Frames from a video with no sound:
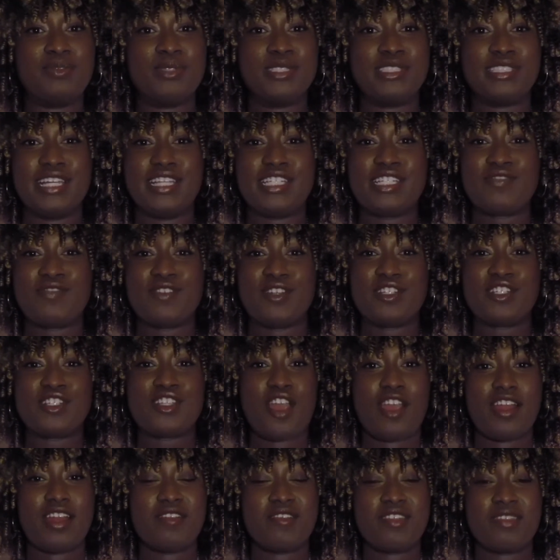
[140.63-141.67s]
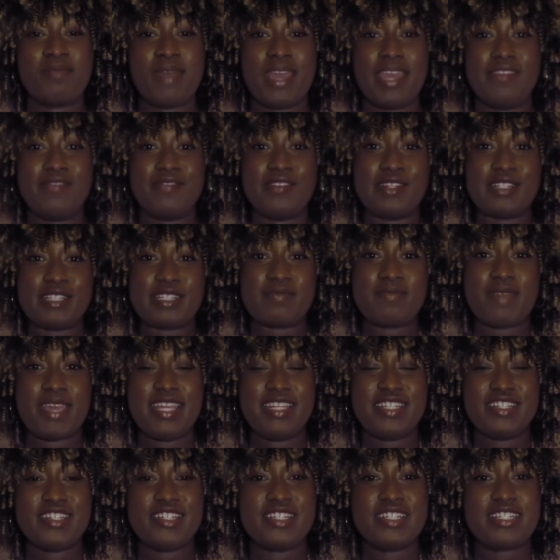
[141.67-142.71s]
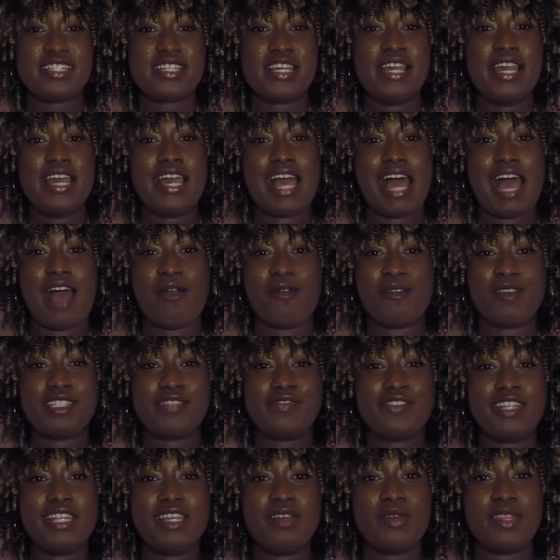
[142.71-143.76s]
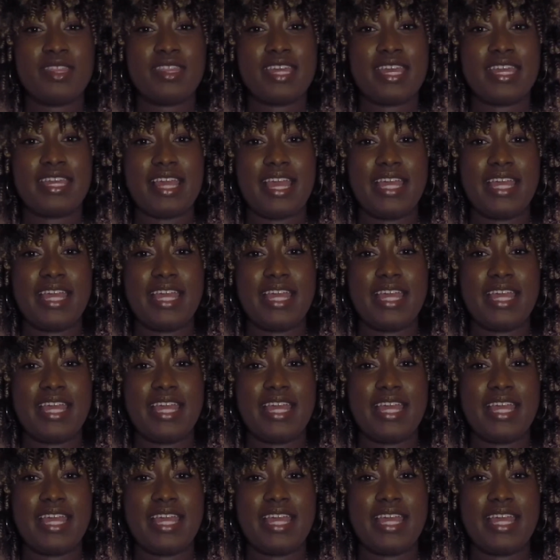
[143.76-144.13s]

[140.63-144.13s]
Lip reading: once I first started with my first majors, how I was feeling with it.